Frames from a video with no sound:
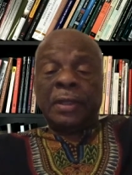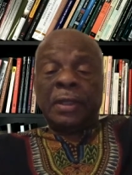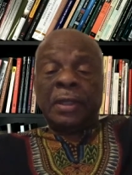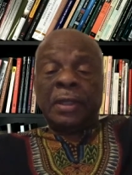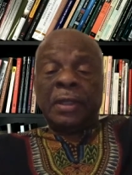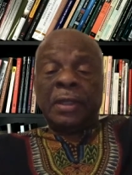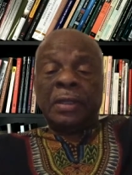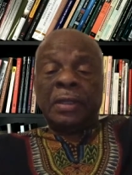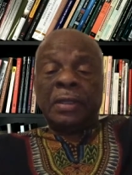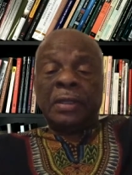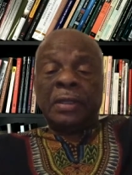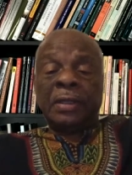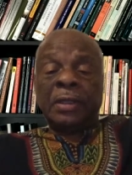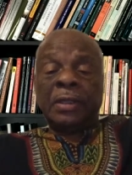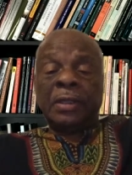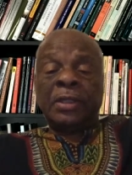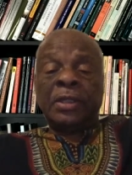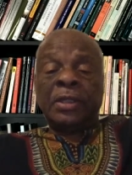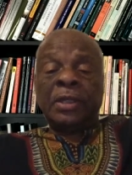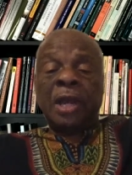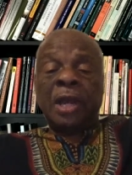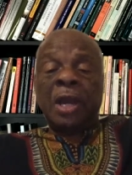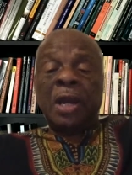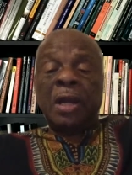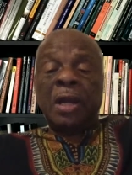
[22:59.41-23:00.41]
the
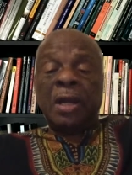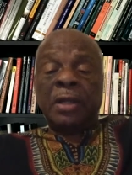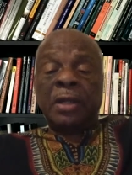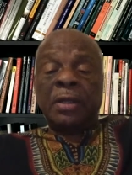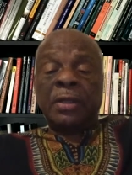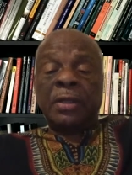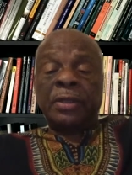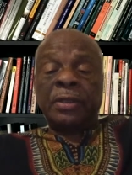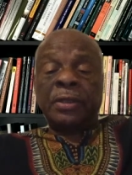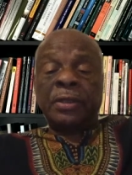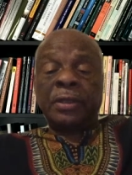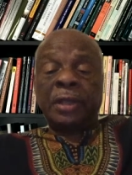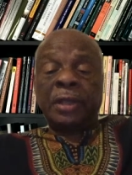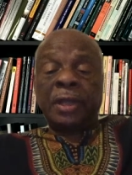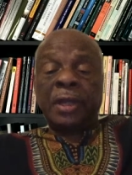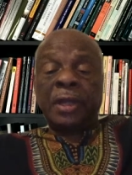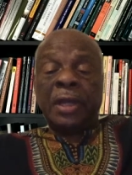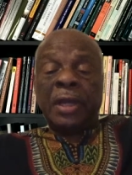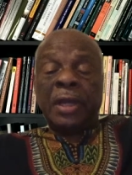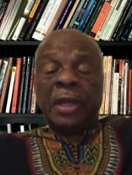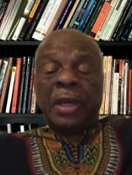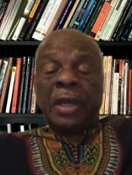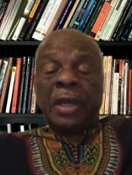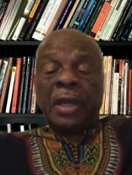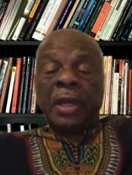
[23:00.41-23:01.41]
charge,
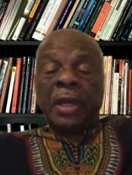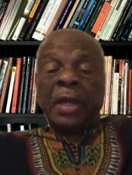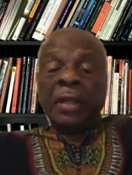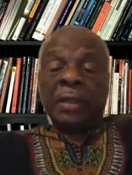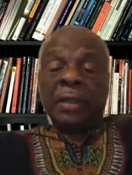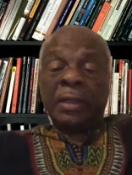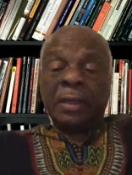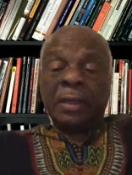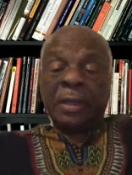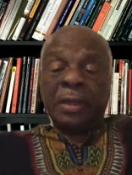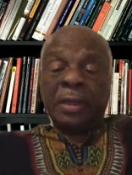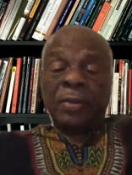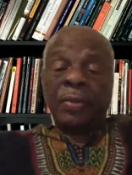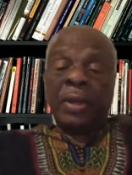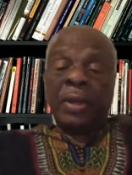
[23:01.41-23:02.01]
and the great